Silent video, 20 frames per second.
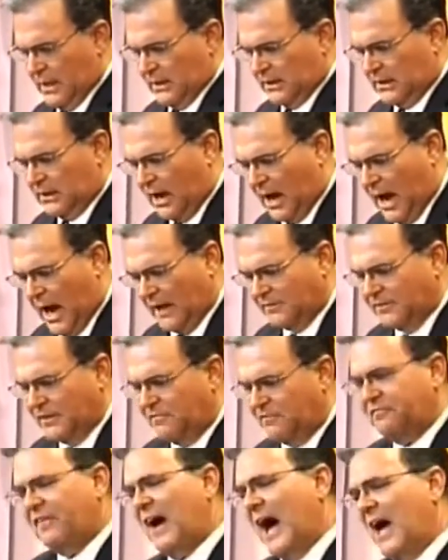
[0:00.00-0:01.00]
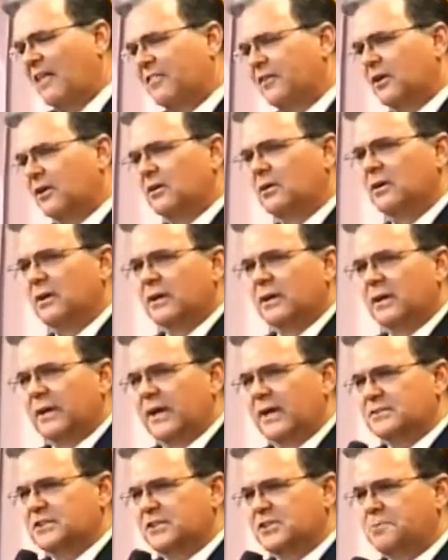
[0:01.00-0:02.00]
God the Father
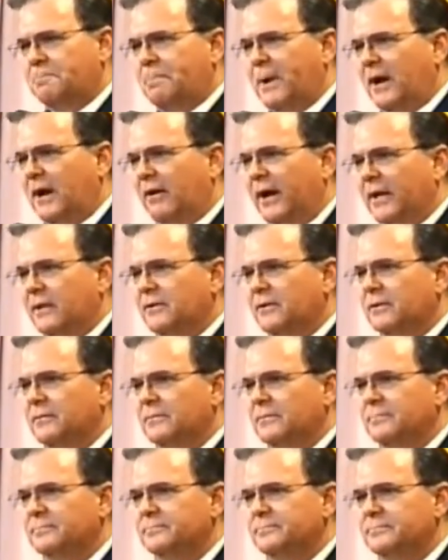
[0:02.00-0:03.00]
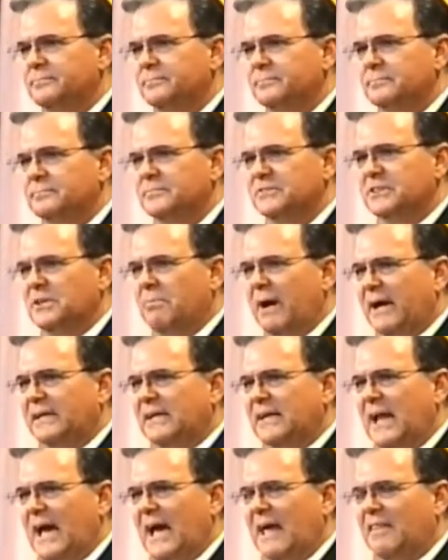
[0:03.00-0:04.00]
is a spirit. Does anybody
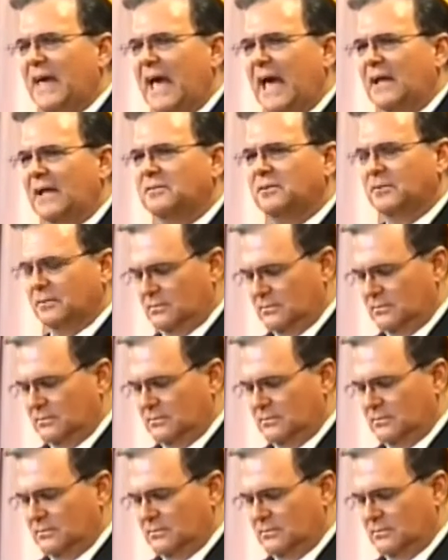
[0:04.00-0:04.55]
deny that?